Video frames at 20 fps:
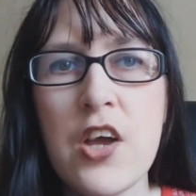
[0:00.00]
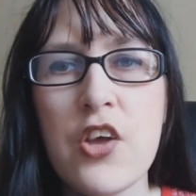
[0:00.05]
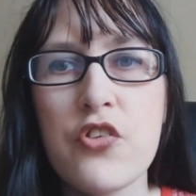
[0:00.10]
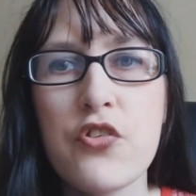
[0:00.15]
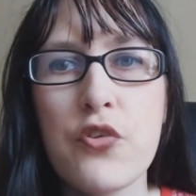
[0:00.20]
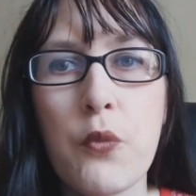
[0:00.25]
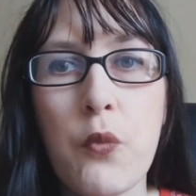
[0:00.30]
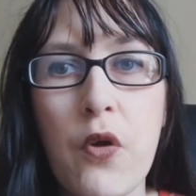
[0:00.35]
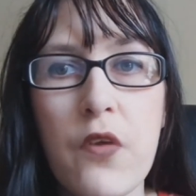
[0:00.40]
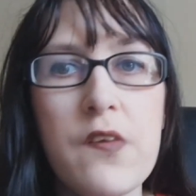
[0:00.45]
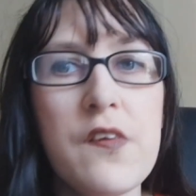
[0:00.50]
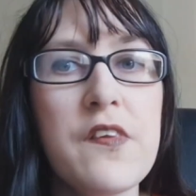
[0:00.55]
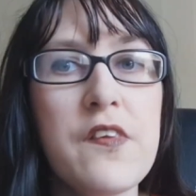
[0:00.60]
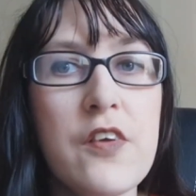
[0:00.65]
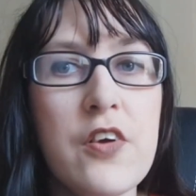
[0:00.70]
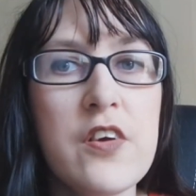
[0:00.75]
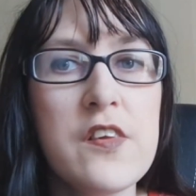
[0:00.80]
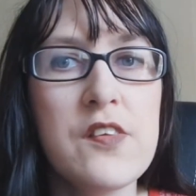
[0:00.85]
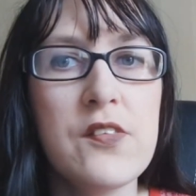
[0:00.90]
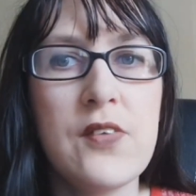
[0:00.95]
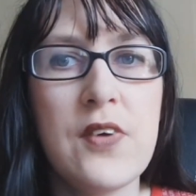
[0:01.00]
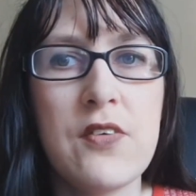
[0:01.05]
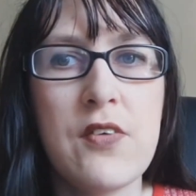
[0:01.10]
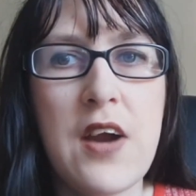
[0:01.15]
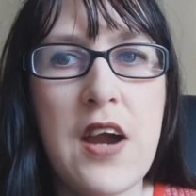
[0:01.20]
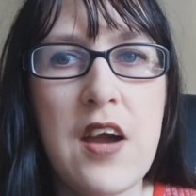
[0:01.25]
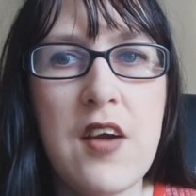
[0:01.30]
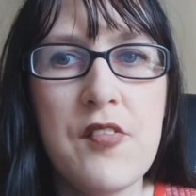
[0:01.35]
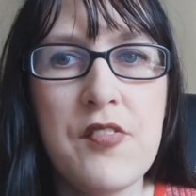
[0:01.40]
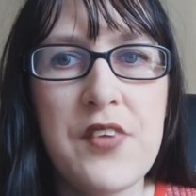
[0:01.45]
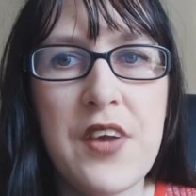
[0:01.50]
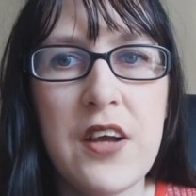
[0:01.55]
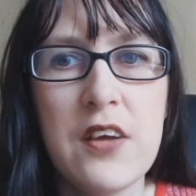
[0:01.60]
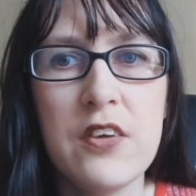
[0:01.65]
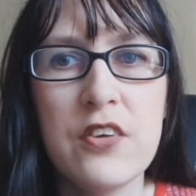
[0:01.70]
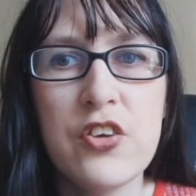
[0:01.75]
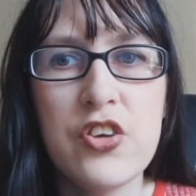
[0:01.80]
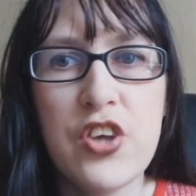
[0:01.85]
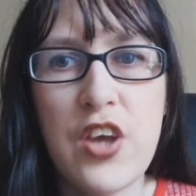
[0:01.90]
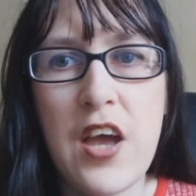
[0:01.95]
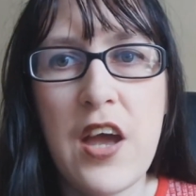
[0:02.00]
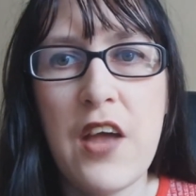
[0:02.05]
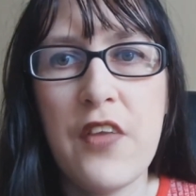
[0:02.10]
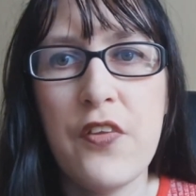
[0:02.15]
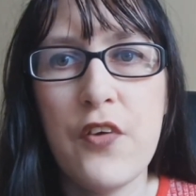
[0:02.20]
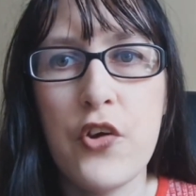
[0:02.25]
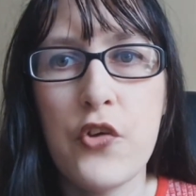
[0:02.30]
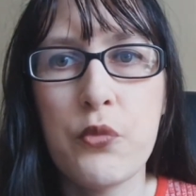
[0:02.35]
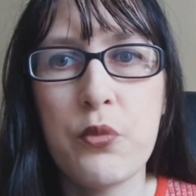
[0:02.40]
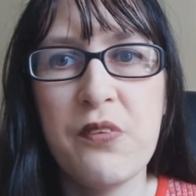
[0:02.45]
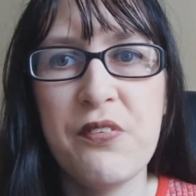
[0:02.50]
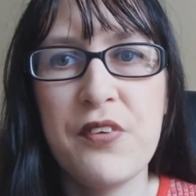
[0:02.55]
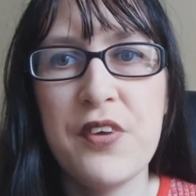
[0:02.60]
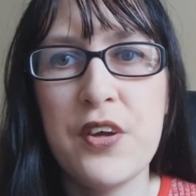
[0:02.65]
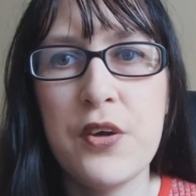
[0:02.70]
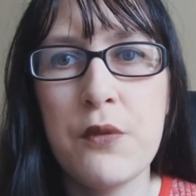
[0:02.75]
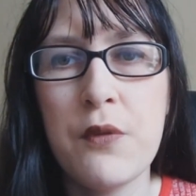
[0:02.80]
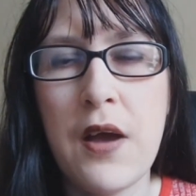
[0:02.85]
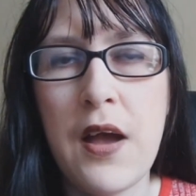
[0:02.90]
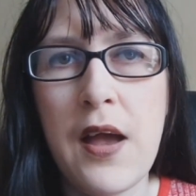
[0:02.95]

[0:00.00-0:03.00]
So once those have arrived, I'll share those with you.